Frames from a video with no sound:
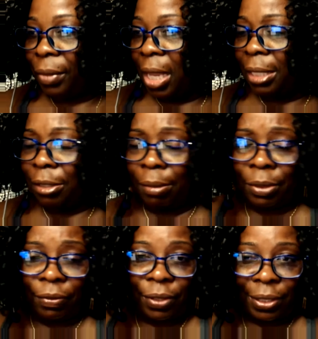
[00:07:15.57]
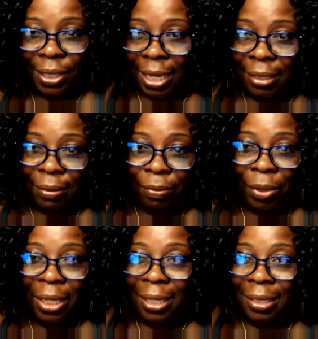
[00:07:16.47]
In terms of success,
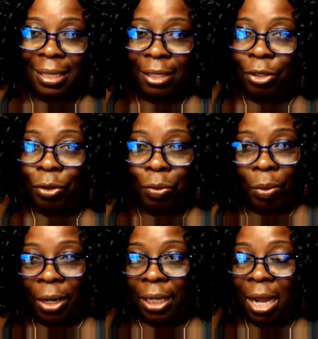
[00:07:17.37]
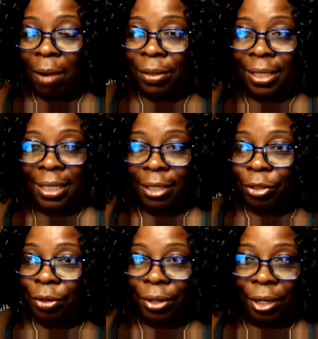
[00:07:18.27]
what it is that you want, how is it
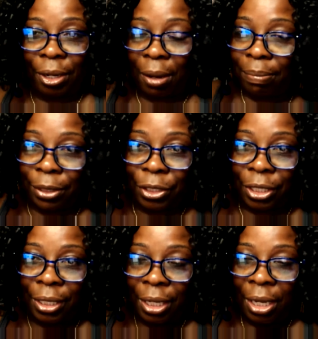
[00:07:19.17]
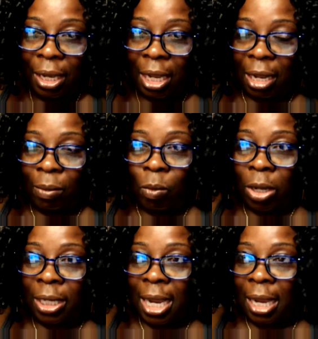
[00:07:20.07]
that you're going to accomplish it,
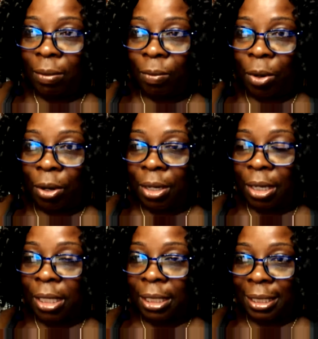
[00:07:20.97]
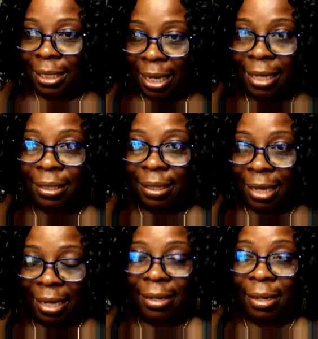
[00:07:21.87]
what kind of work does it take to
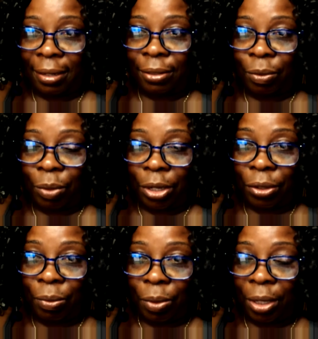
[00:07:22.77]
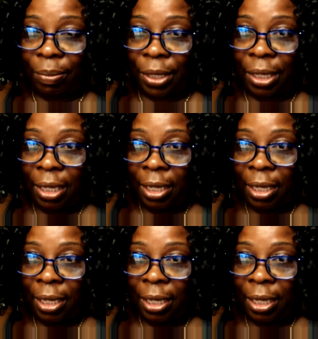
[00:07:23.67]
get there to where you want to be.